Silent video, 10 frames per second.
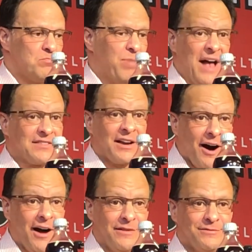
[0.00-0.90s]
pass and
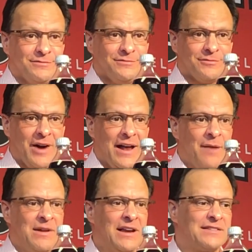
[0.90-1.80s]
cut, right?
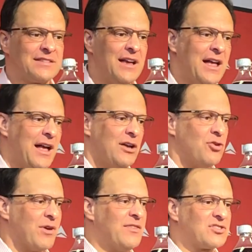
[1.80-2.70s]
I mean, it's
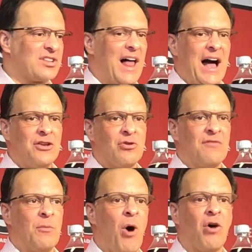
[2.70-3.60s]
you're in the slot. You don't
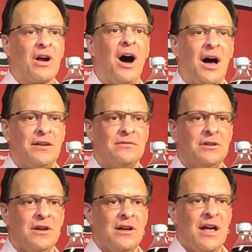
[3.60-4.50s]
have the ball. Cut.
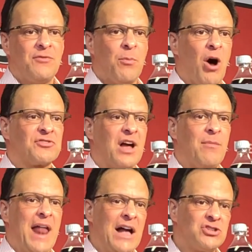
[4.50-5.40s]
If the ball's
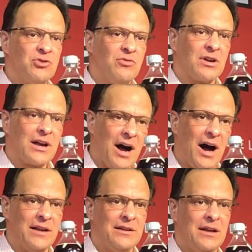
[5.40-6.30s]
coming at you,
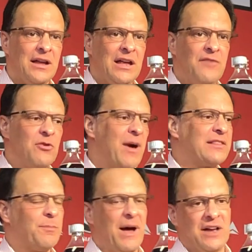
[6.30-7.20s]
cut. If you
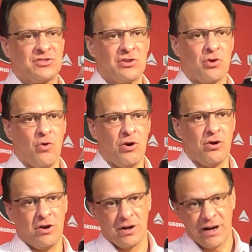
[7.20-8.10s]
make the pass to the
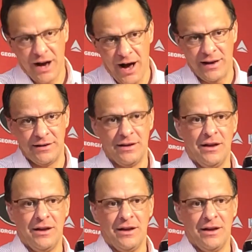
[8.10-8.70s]
corner, cut,